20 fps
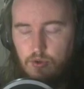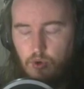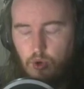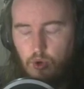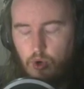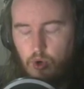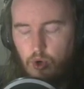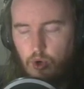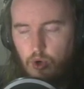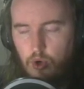
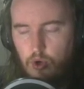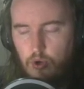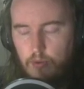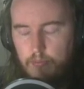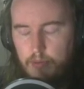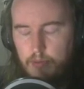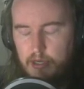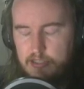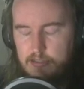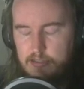or
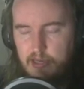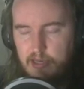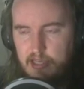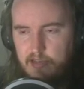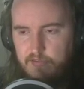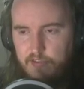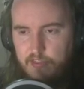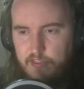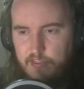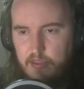possibly
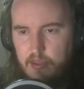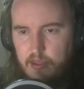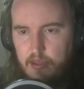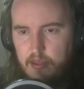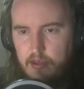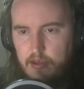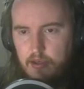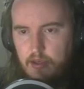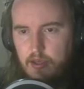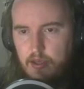even
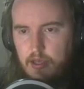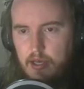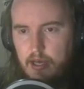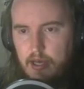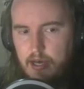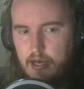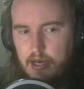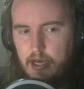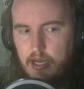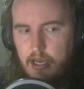the
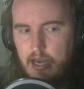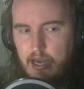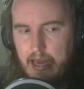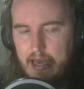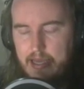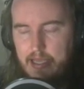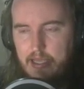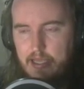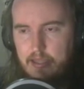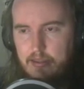
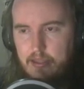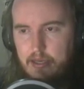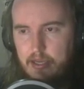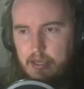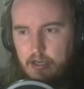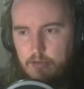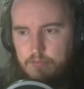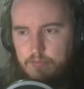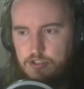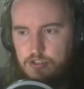lackey that
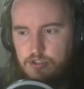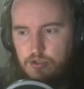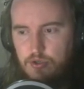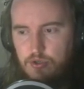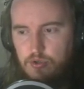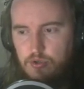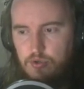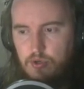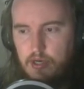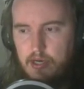helps
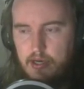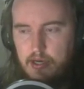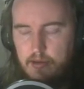you,